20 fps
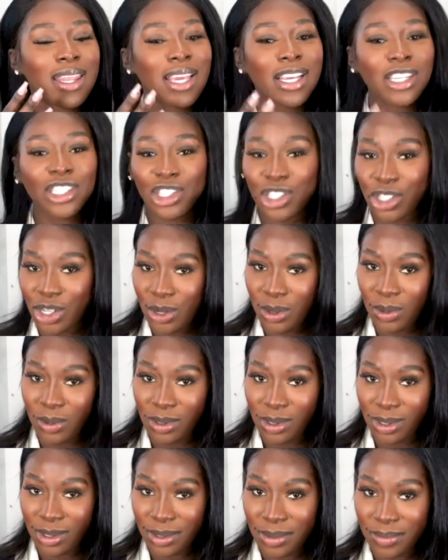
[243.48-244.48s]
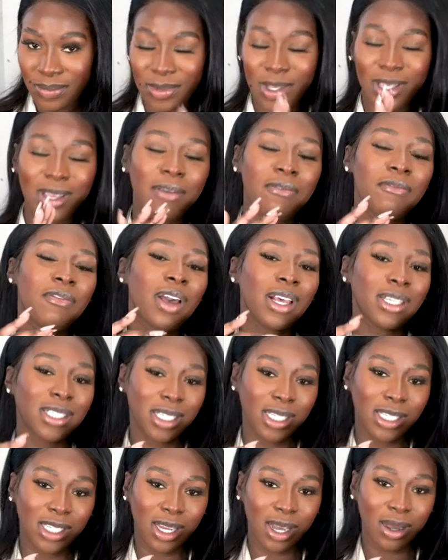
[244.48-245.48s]
These shoes,
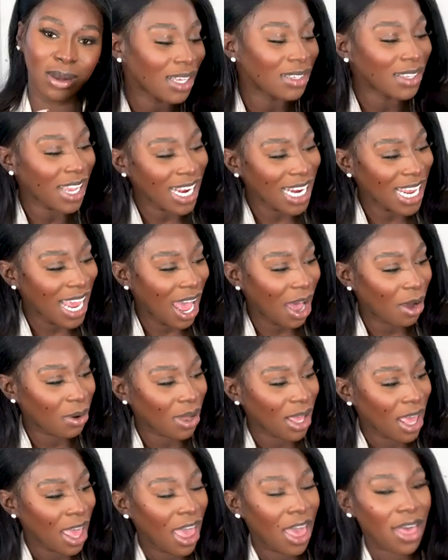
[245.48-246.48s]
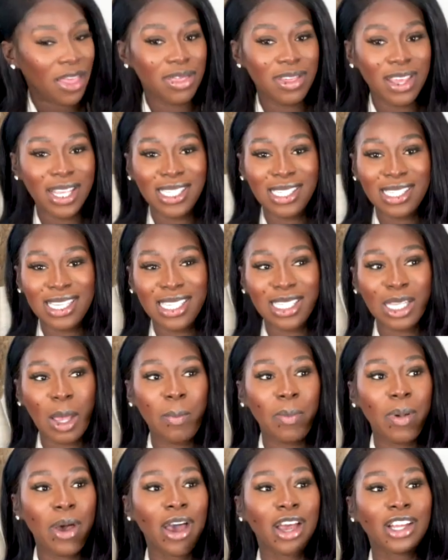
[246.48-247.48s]
versatile. So anyhow, this is
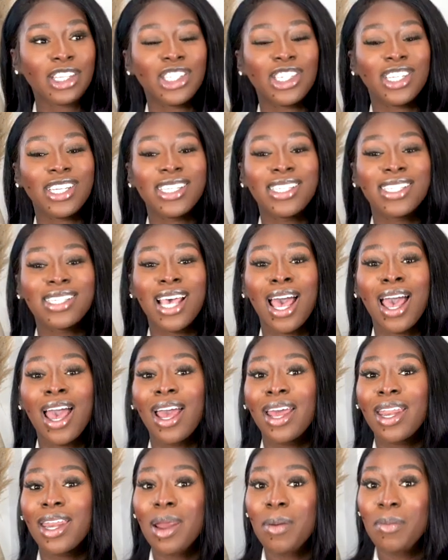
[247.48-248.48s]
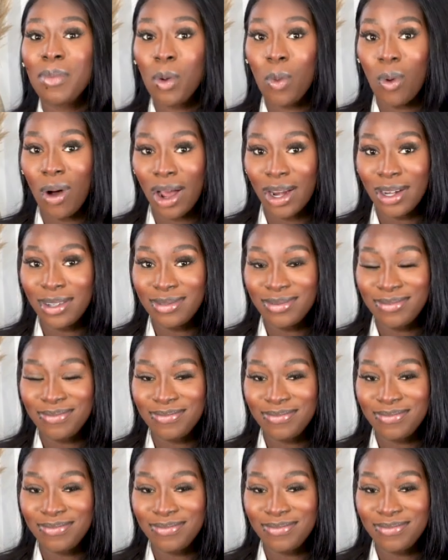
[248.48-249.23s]
purchase number one.